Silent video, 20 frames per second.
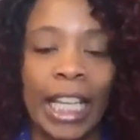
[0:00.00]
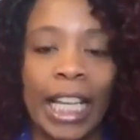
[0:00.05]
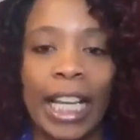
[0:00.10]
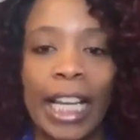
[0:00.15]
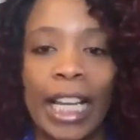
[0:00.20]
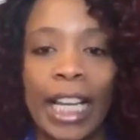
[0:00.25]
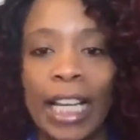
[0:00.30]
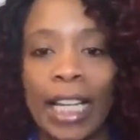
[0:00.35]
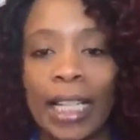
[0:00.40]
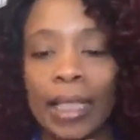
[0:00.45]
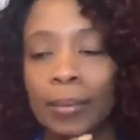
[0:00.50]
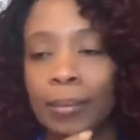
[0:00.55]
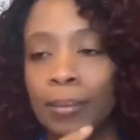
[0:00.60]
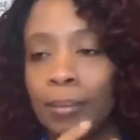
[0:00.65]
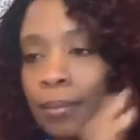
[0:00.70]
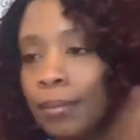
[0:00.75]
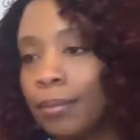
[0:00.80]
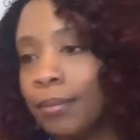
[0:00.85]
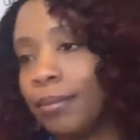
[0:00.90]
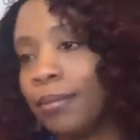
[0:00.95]
I
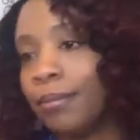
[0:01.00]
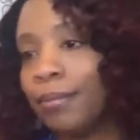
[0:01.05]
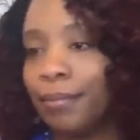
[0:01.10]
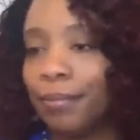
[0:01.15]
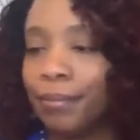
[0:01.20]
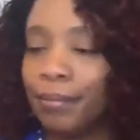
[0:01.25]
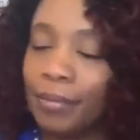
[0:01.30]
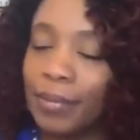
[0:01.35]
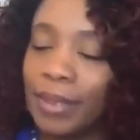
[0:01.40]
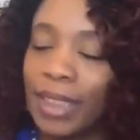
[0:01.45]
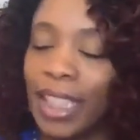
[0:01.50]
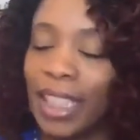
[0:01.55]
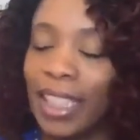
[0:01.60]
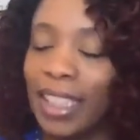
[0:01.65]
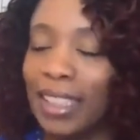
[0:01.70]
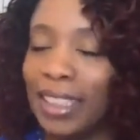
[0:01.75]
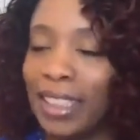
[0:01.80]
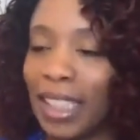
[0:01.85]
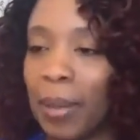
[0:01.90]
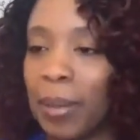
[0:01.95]

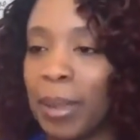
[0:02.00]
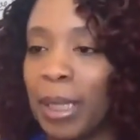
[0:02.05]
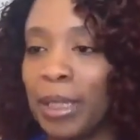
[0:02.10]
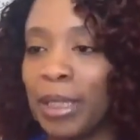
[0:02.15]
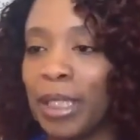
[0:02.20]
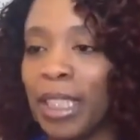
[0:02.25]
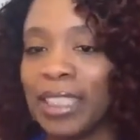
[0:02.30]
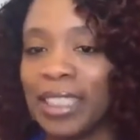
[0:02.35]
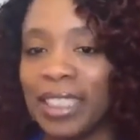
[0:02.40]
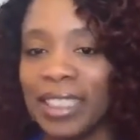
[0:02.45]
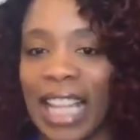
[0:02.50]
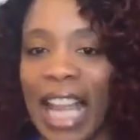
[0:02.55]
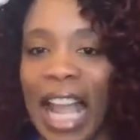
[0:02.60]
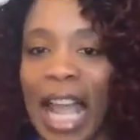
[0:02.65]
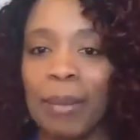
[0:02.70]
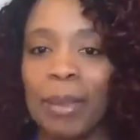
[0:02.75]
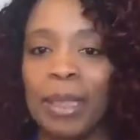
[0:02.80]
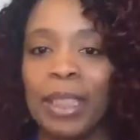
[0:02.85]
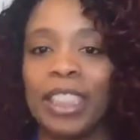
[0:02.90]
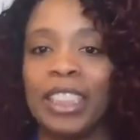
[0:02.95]
mean, that's a
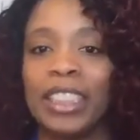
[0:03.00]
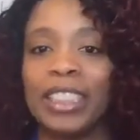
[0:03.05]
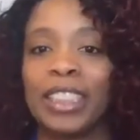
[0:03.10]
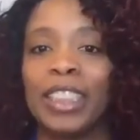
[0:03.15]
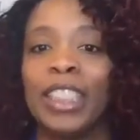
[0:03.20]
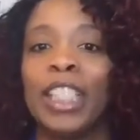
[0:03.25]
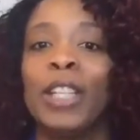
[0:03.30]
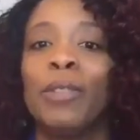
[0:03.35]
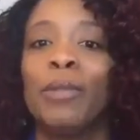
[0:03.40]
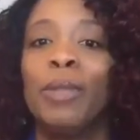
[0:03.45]
dime a dozen.